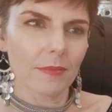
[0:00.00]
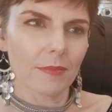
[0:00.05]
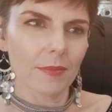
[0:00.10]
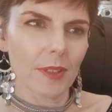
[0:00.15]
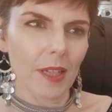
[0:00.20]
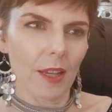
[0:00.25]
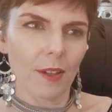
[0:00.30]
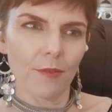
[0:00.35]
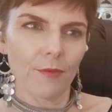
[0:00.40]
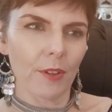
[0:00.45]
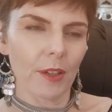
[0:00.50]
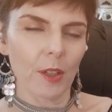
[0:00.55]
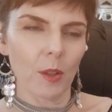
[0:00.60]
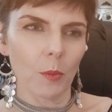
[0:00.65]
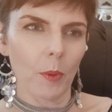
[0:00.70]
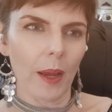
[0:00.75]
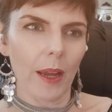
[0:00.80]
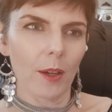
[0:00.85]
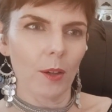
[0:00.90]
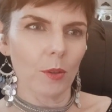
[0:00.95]
10 feet
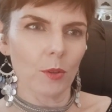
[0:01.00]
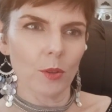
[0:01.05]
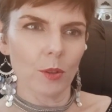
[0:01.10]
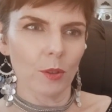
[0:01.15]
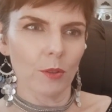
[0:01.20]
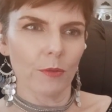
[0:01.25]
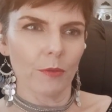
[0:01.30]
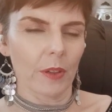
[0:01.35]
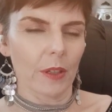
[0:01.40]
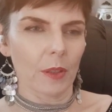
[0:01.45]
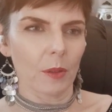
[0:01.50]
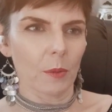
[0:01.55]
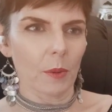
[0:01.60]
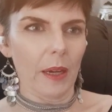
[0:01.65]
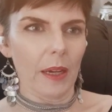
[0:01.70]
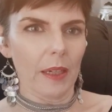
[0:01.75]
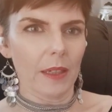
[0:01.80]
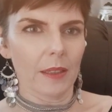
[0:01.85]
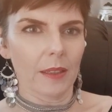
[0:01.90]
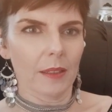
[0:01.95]
away or 2 feet
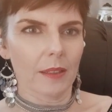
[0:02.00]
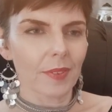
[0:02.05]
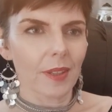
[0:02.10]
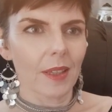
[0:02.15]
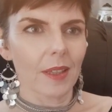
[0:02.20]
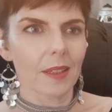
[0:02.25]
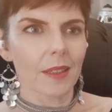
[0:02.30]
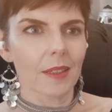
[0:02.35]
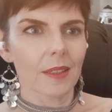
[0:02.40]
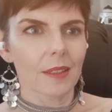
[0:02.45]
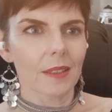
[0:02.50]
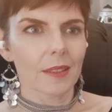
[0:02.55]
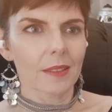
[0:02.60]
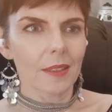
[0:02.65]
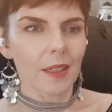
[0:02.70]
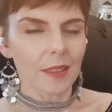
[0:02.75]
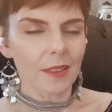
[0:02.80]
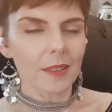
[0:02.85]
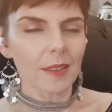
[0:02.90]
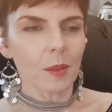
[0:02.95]
away.
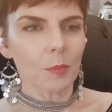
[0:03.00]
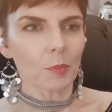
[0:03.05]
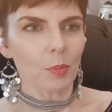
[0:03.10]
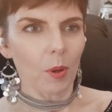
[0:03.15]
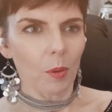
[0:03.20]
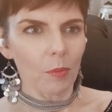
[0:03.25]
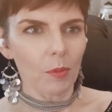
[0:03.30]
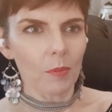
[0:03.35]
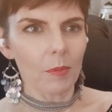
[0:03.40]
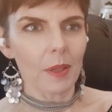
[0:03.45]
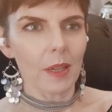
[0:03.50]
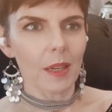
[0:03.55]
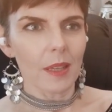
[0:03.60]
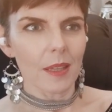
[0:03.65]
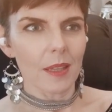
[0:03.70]
That's the problem here,